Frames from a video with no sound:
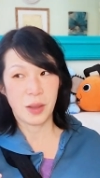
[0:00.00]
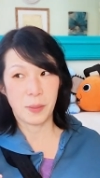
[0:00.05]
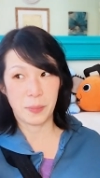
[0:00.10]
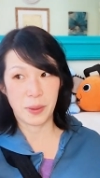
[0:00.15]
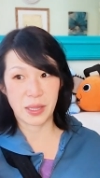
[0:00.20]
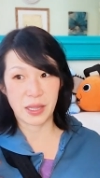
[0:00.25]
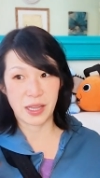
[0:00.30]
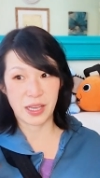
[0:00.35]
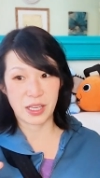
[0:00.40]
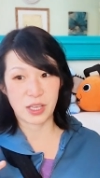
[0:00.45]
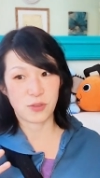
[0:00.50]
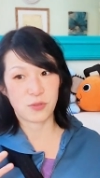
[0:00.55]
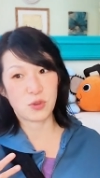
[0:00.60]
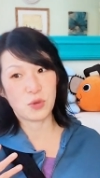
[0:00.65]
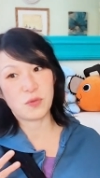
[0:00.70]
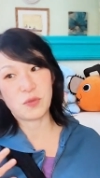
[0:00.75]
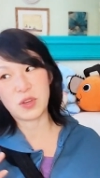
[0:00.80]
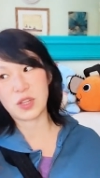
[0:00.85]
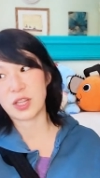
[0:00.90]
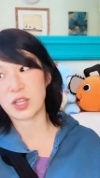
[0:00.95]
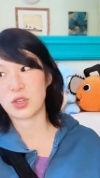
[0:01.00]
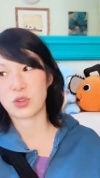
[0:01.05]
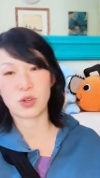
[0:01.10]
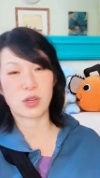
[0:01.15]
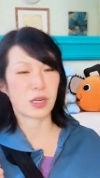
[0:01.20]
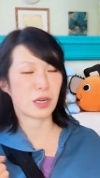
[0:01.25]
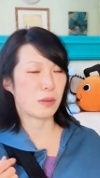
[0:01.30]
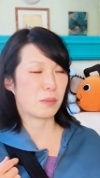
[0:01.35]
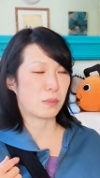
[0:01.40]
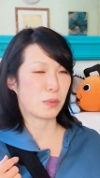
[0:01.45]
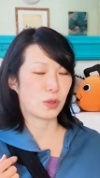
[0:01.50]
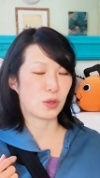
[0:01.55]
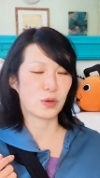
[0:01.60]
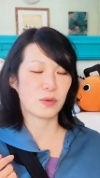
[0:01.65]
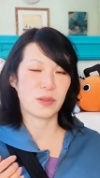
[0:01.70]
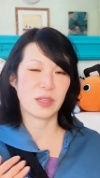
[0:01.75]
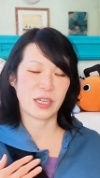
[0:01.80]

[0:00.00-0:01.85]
But like, if you feel like you're gonna move,